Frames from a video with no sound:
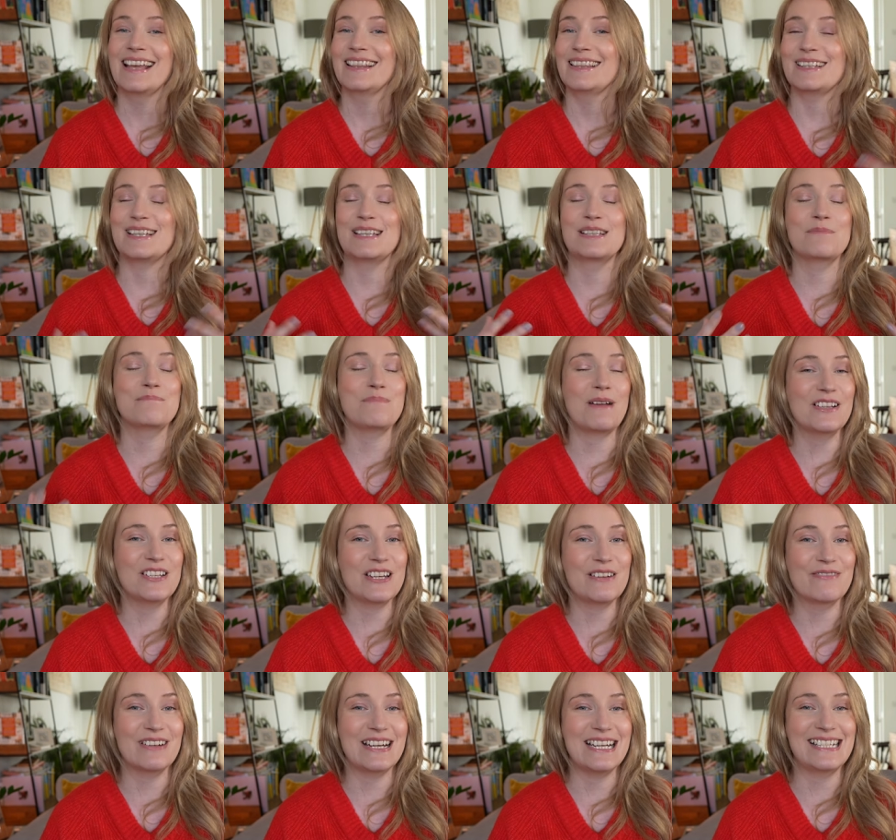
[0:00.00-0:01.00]
This is a
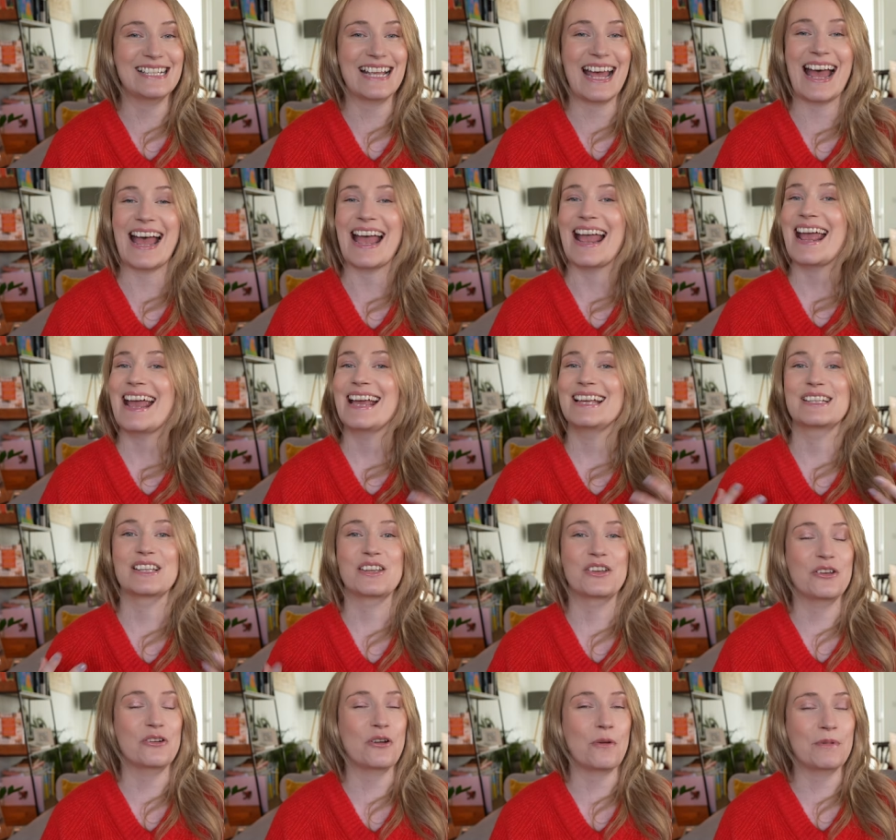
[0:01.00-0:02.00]
budget reset, it's a
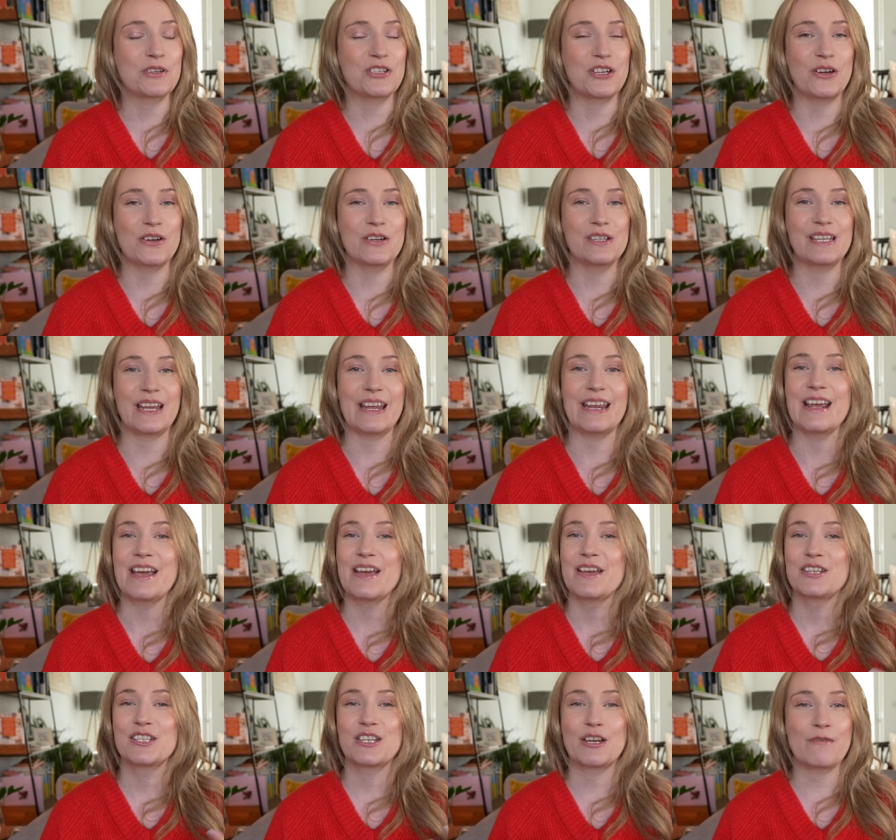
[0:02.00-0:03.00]
good opportunity
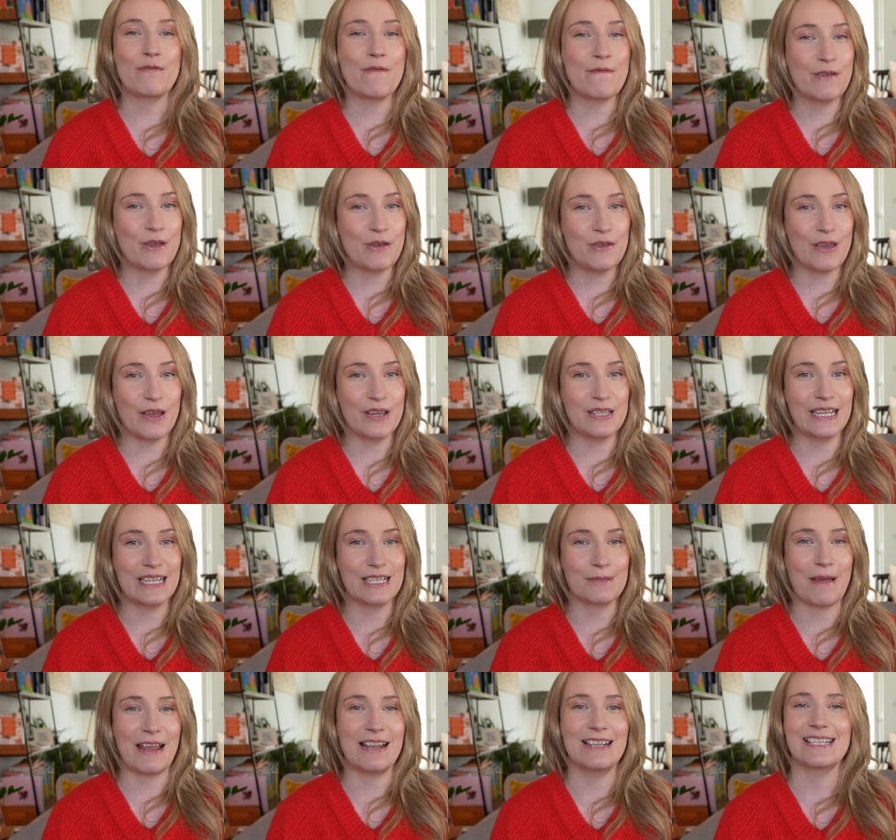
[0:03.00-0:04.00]
to review those
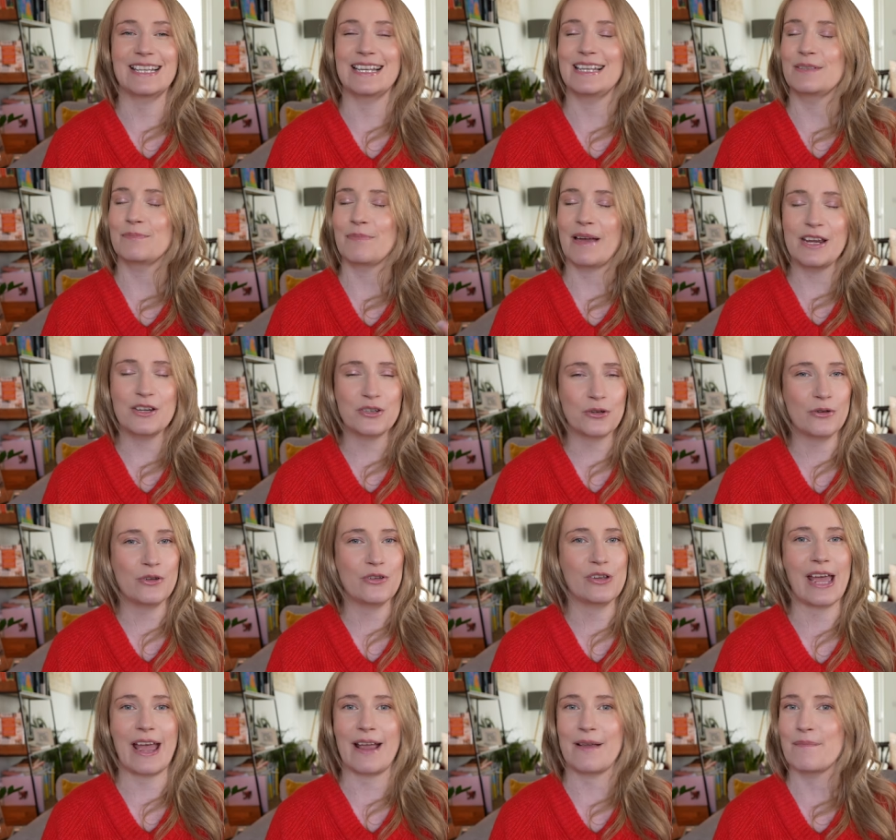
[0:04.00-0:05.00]
expenses, make sure
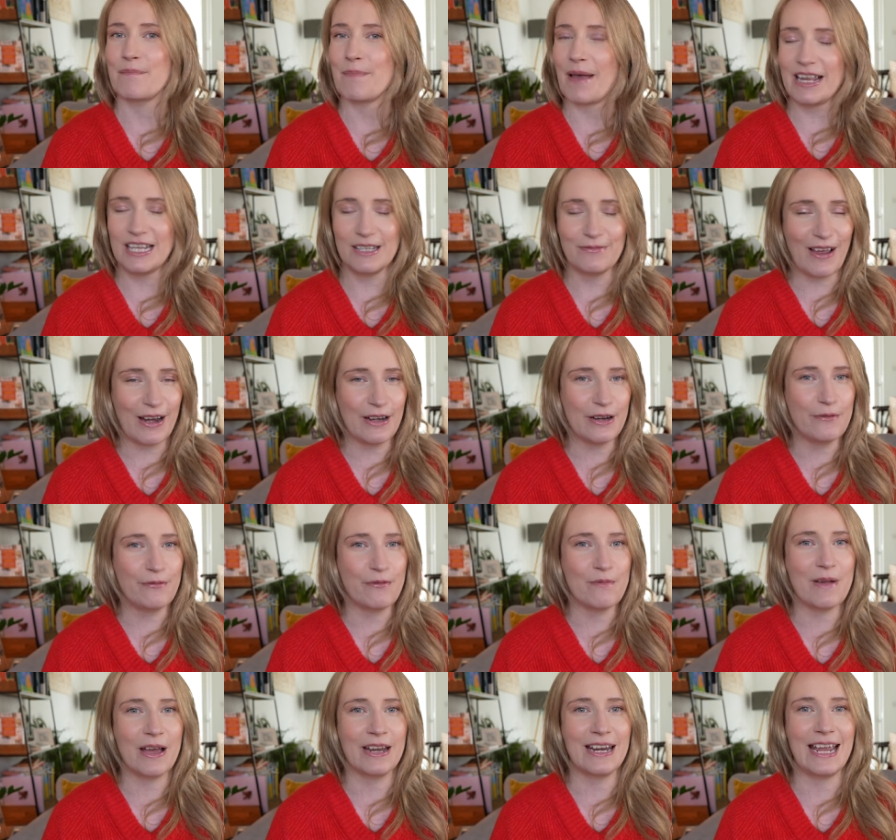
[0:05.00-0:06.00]
you're getting best value
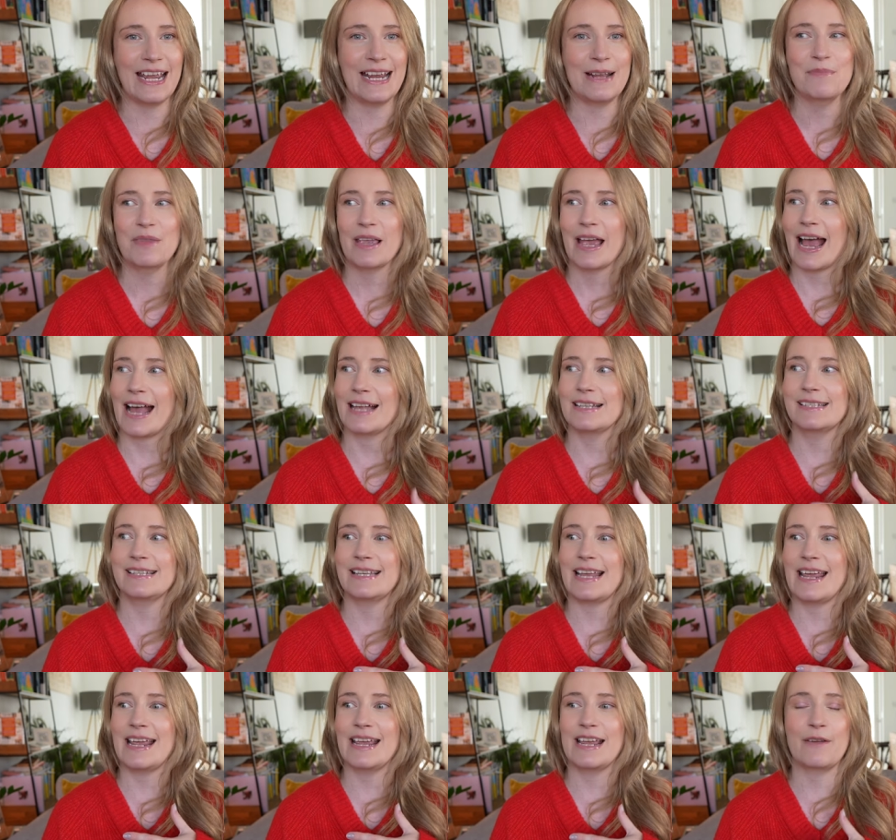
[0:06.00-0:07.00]
for money, and
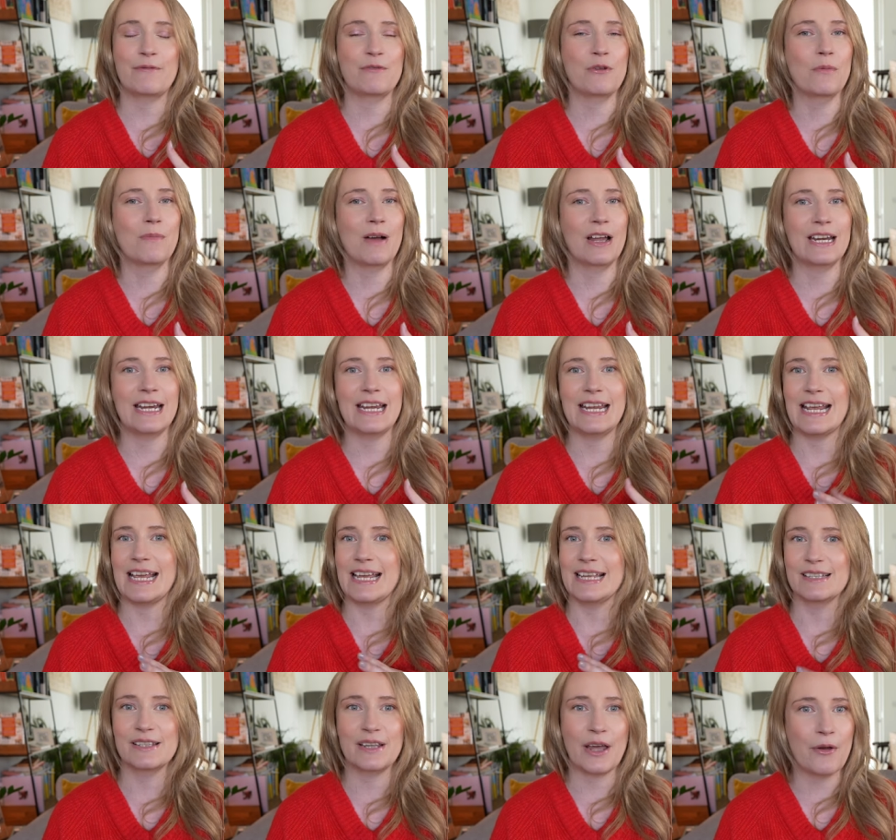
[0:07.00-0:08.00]
seeing if your money
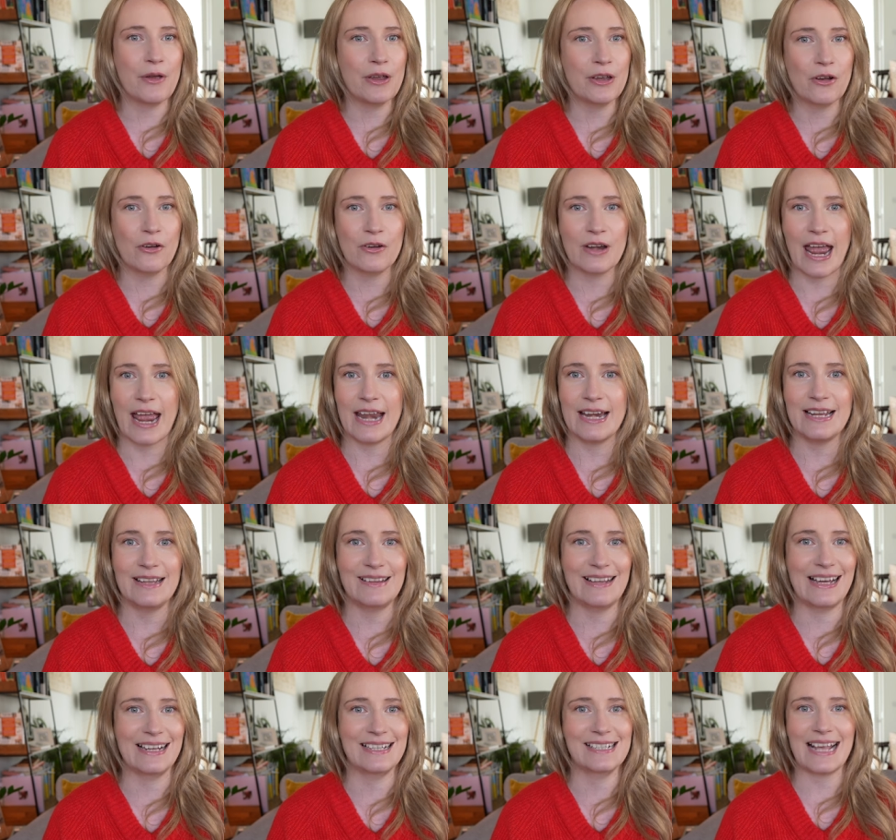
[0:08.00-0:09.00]
is going on any
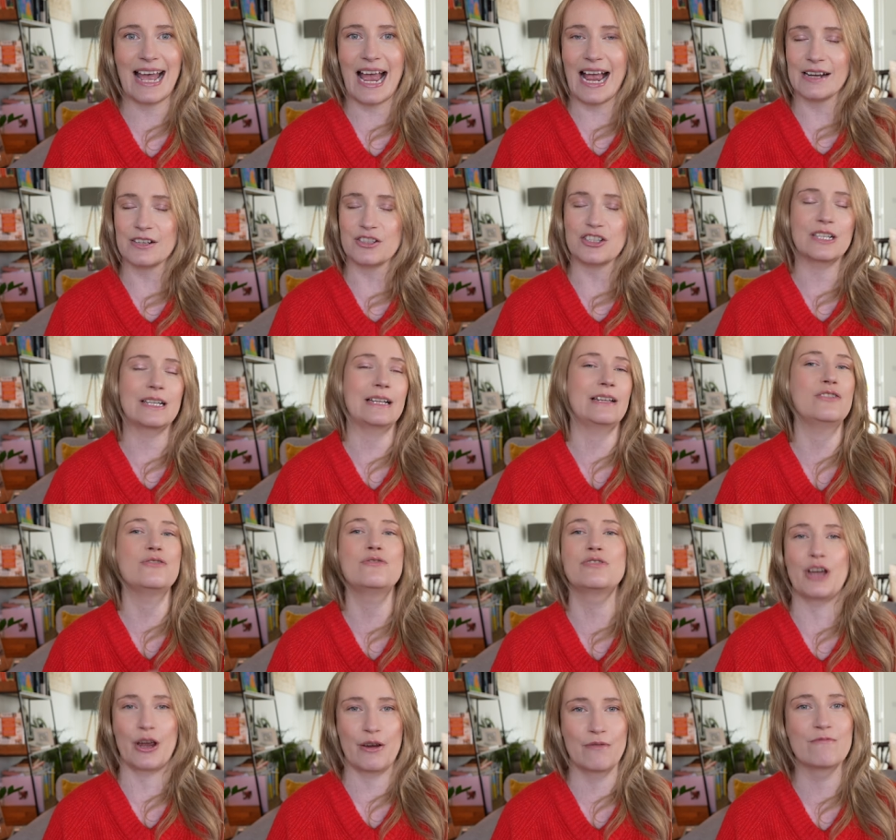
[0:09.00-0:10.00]
things that actually
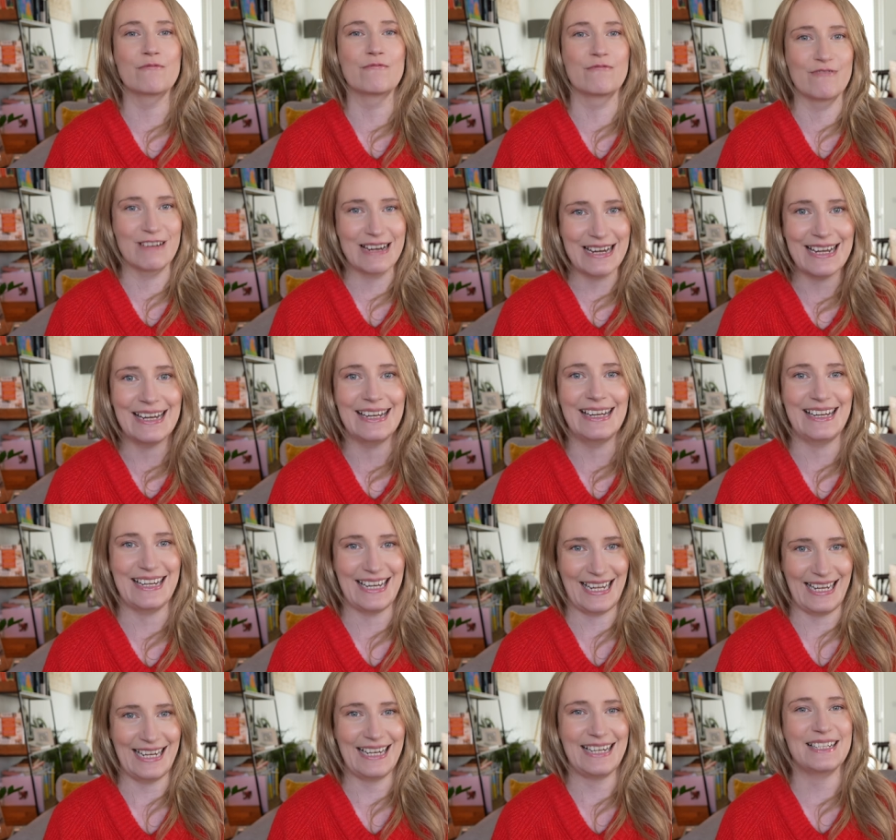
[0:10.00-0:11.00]
you don't really
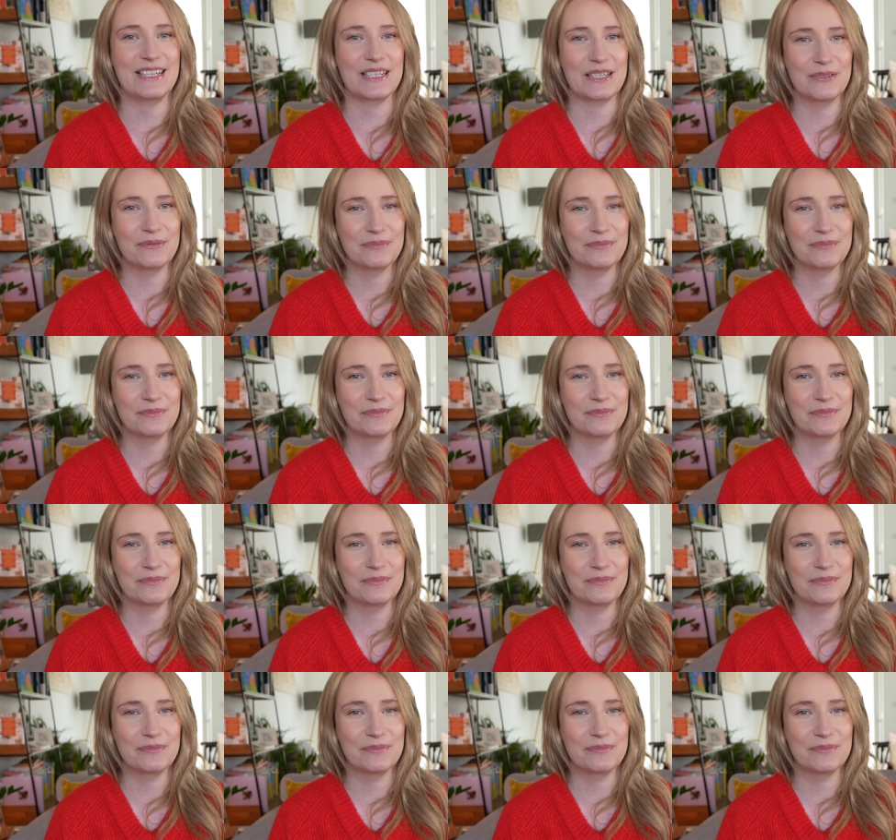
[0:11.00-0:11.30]
need.